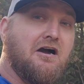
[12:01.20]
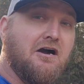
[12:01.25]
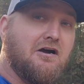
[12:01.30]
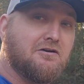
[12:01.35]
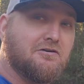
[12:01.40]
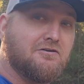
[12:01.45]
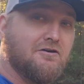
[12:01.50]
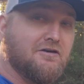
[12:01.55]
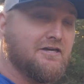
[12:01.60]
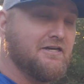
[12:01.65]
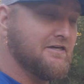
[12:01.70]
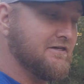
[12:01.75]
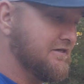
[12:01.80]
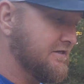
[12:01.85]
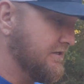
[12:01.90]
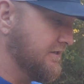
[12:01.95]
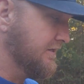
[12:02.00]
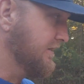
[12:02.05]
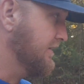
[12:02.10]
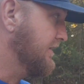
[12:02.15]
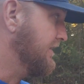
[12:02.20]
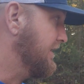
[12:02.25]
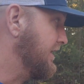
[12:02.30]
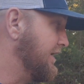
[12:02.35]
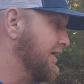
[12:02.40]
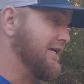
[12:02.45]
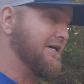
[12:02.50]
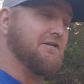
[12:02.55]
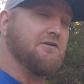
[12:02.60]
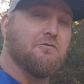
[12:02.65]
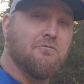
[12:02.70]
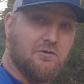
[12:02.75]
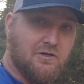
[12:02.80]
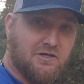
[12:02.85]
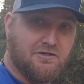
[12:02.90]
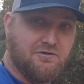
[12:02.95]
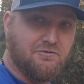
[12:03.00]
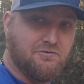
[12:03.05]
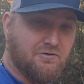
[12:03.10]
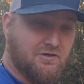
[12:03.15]
concrete, and I do
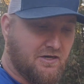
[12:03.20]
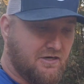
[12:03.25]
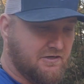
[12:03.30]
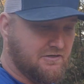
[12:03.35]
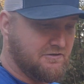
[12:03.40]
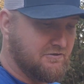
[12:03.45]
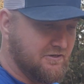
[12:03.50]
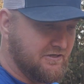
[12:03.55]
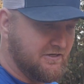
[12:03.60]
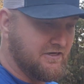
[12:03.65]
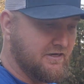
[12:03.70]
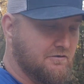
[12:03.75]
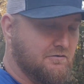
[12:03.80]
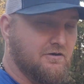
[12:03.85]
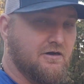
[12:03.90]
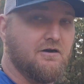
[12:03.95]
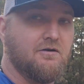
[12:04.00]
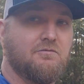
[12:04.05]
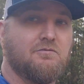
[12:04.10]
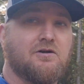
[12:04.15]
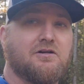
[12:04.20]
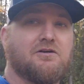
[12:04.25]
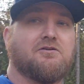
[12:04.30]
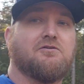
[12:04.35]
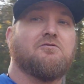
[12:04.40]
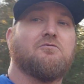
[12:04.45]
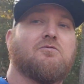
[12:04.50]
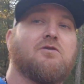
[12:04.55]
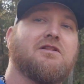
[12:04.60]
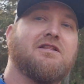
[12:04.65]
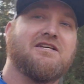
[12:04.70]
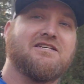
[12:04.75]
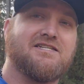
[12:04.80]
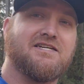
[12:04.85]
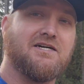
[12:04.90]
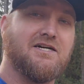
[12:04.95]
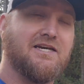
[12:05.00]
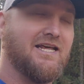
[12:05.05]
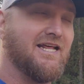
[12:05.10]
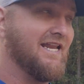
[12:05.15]
want to do concrete. I want to do one that's
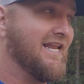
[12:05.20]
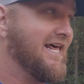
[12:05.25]
going to